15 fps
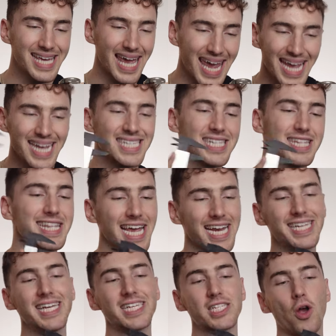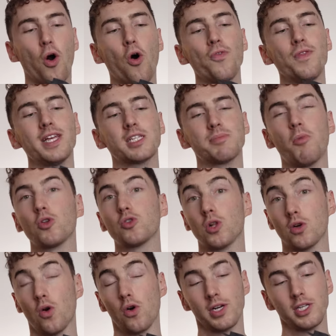case thickness on this
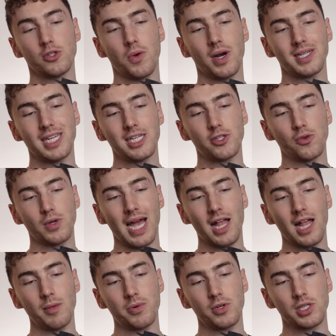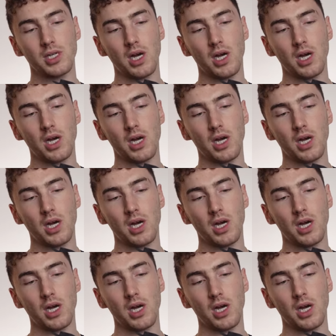model, according to our digital calipers,